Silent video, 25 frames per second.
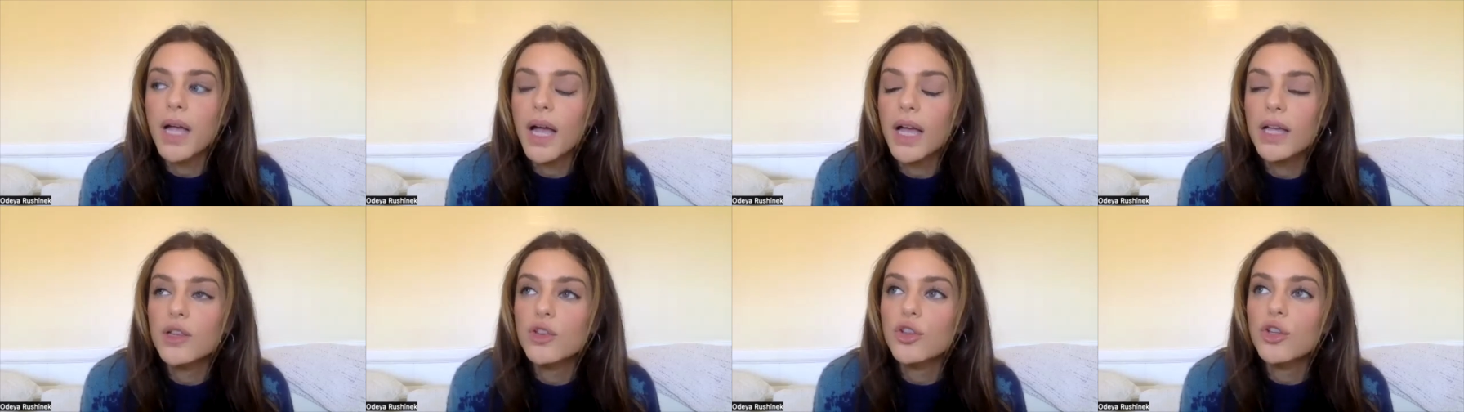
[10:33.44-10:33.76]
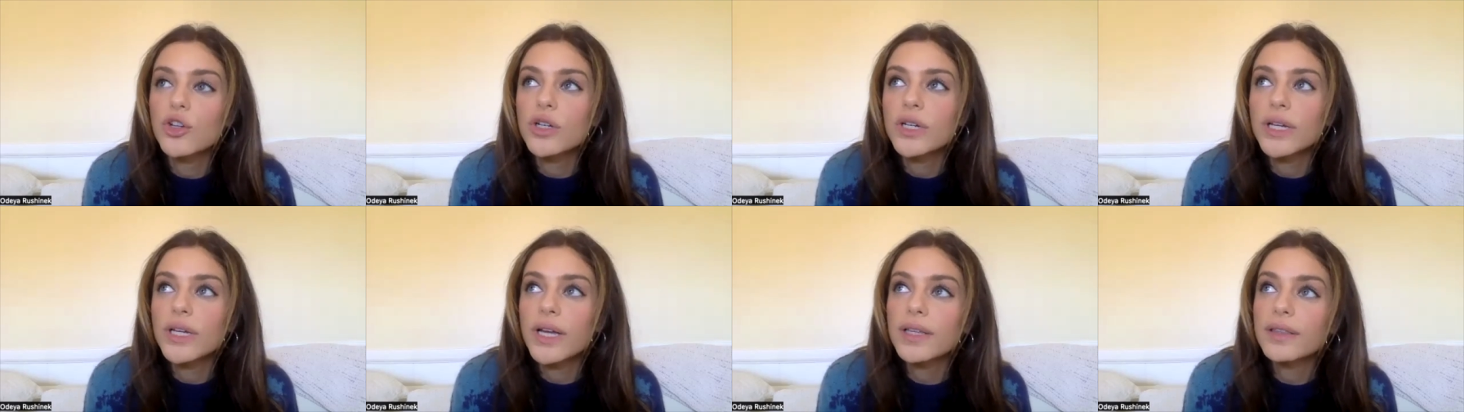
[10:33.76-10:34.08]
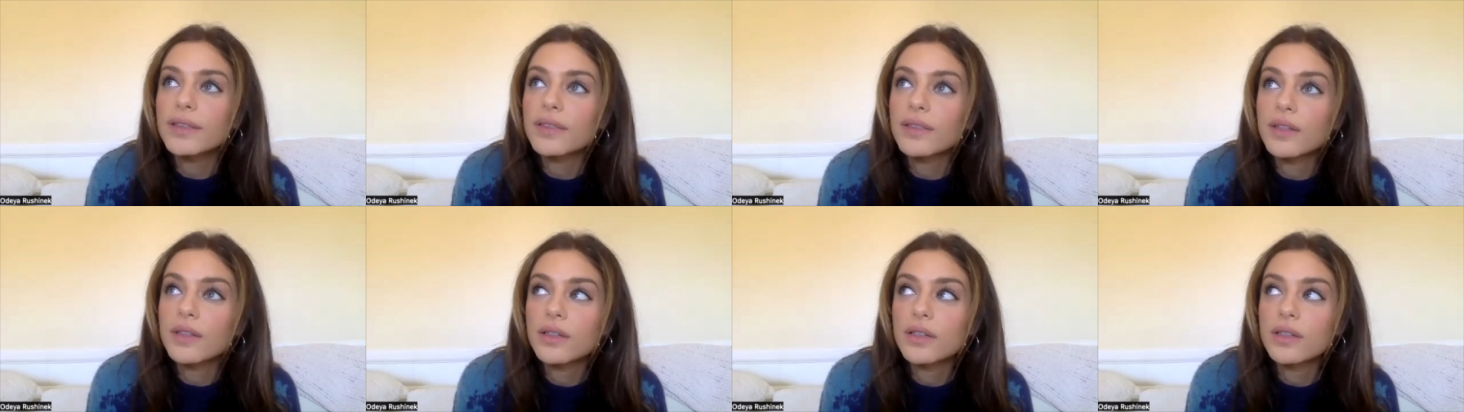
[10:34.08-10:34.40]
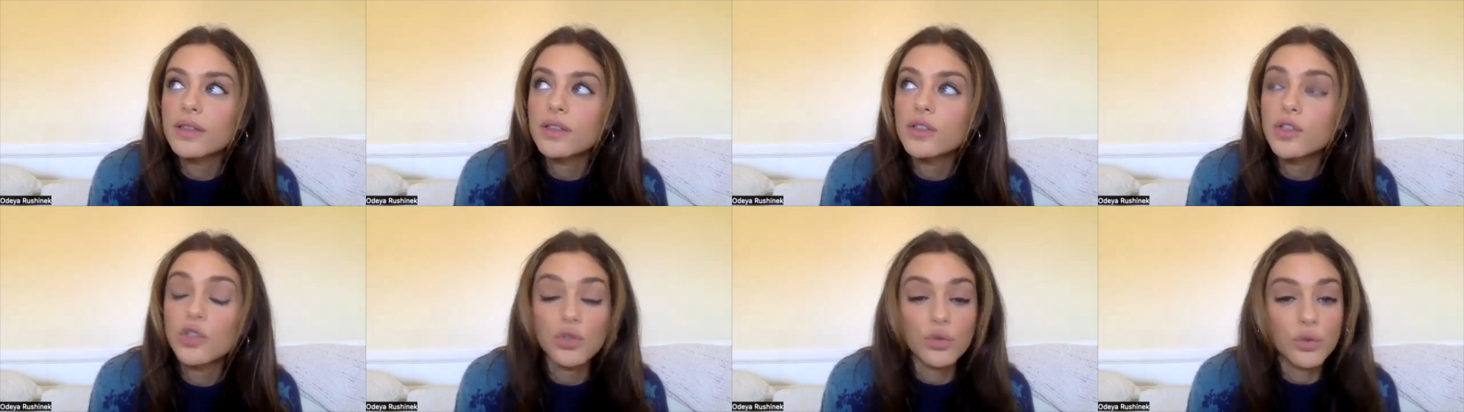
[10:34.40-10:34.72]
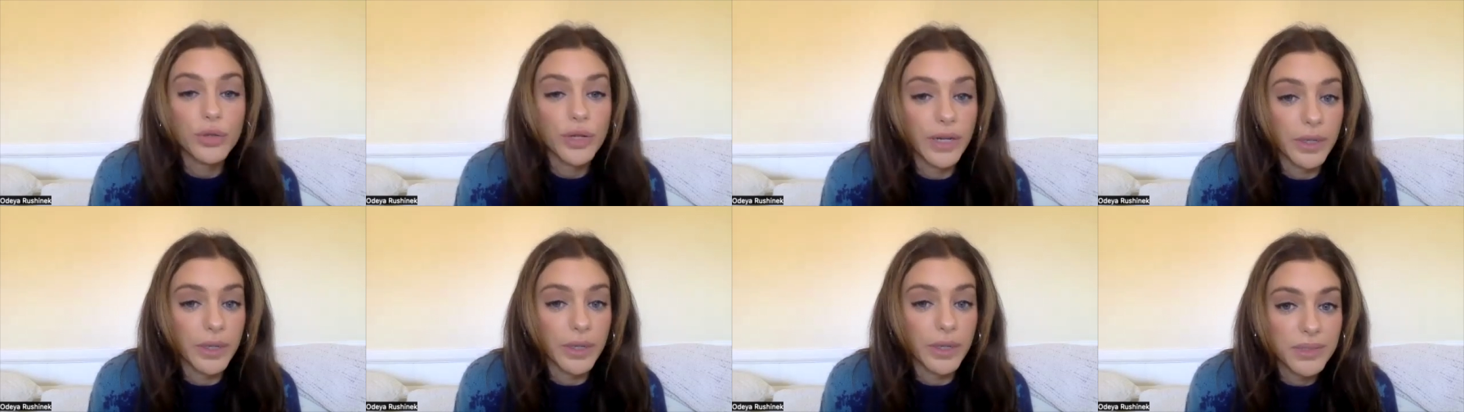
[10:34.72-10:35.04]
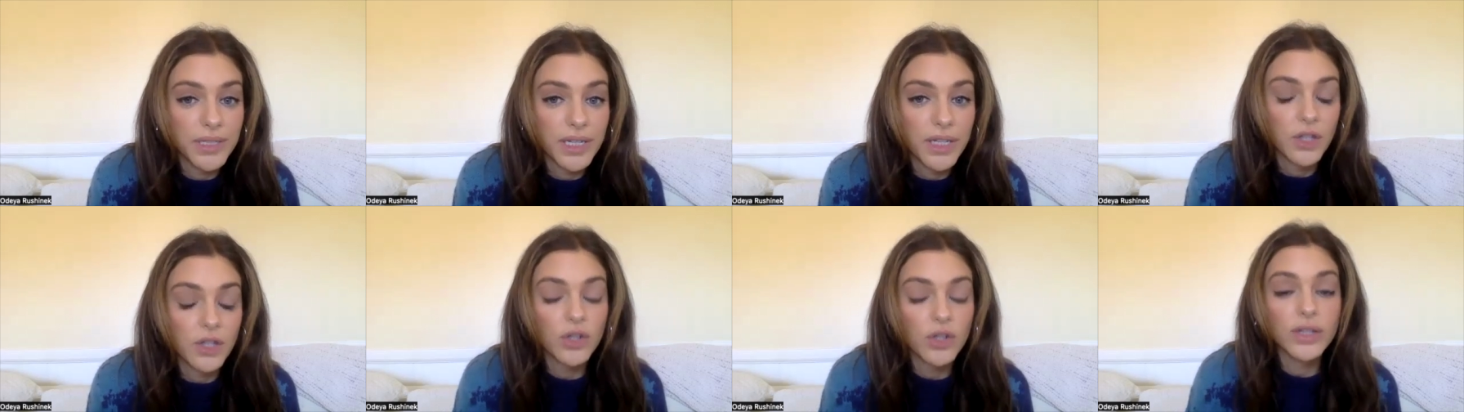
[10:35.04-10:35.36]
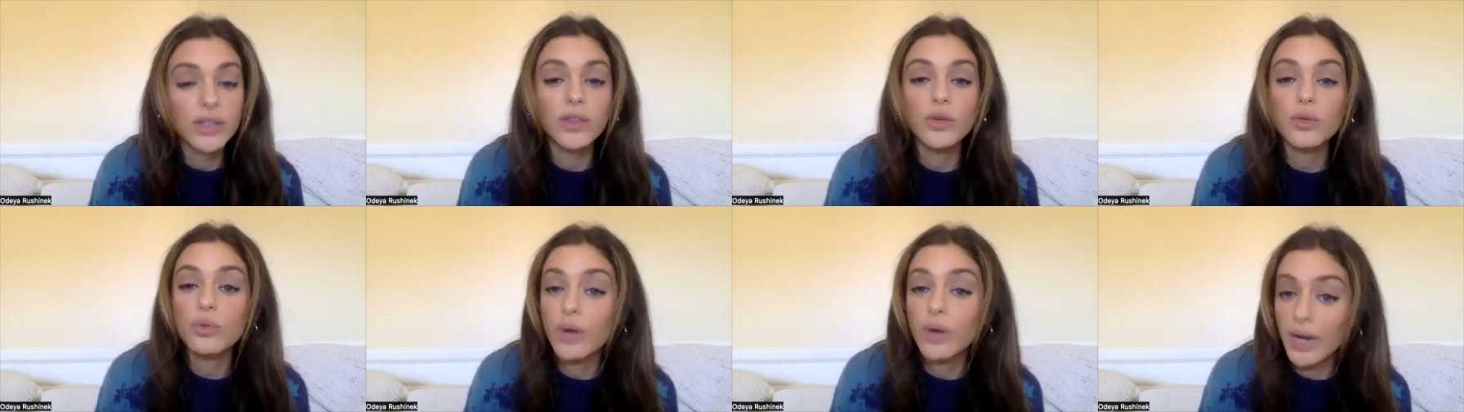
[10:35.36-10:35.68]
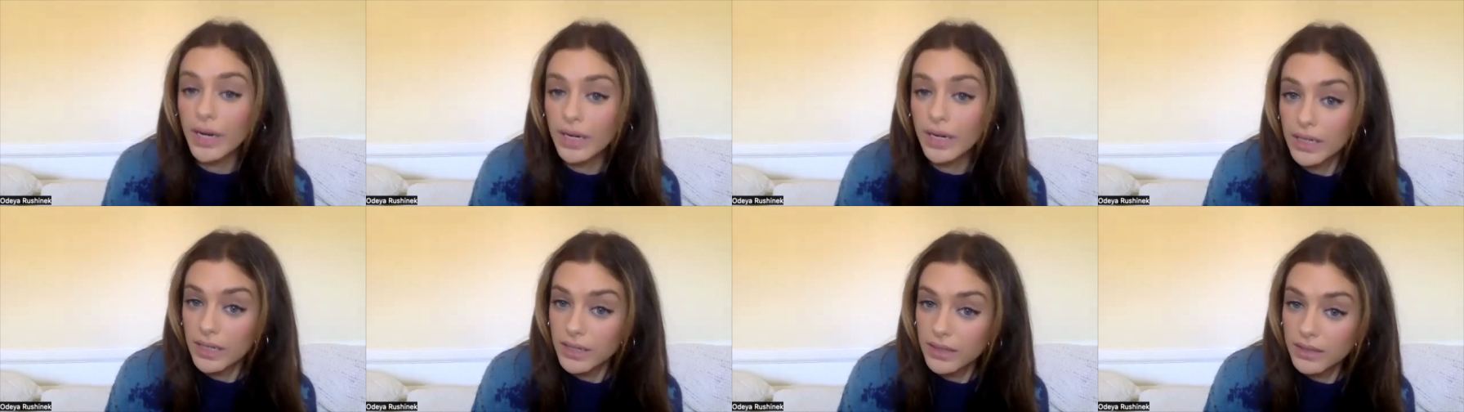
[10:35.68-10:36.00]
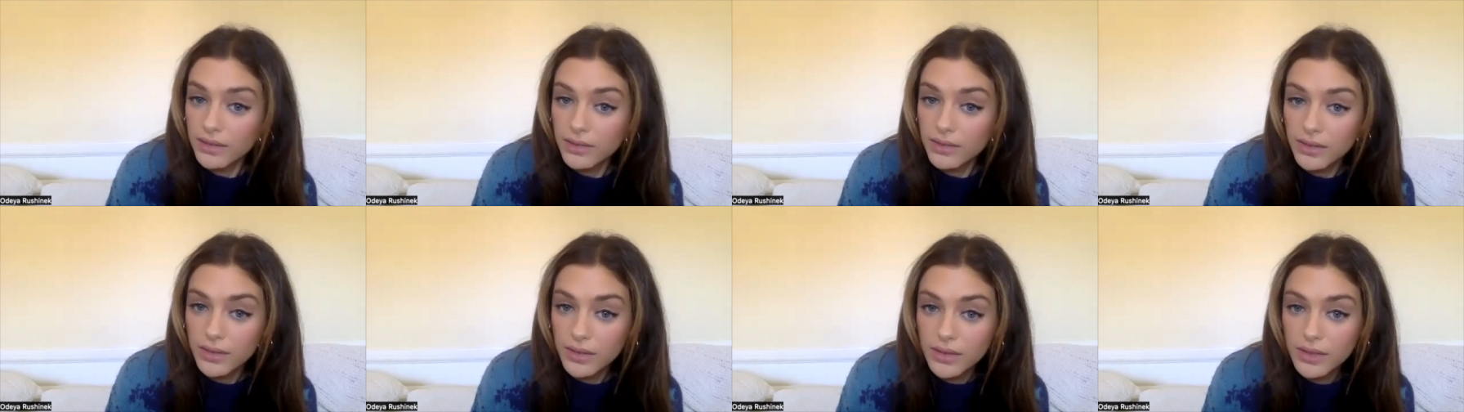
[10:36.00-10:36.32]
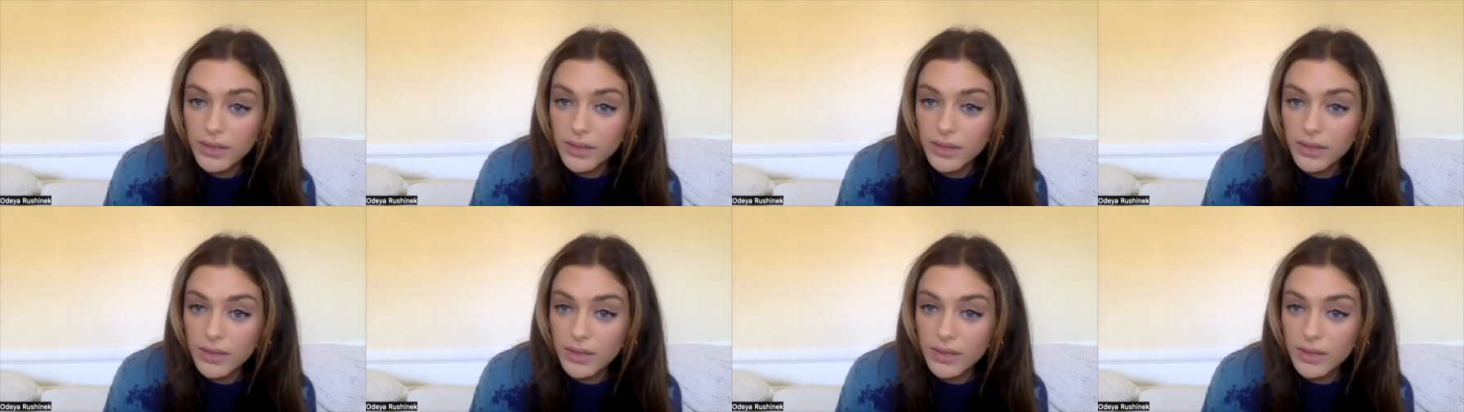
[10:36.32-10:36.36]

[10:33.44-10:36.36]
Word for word: I look at the script, I look at the writing.